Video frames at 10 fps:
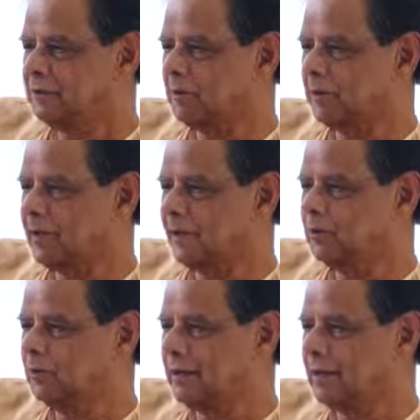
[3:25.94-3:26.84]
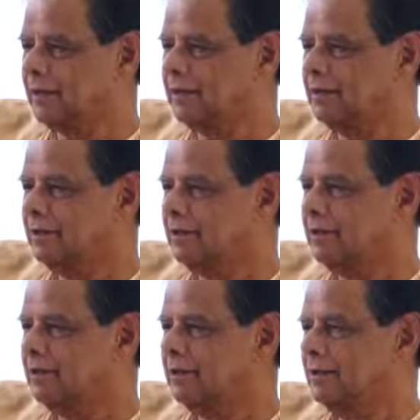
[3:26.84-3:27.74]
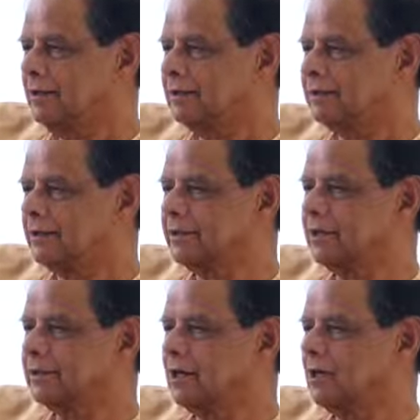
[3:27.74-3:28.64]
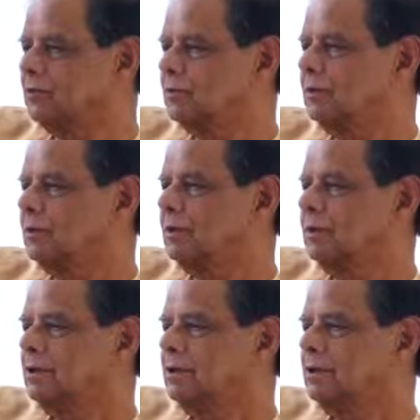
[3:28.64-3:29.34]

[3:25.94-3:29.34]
From 8 to 9, he is singing now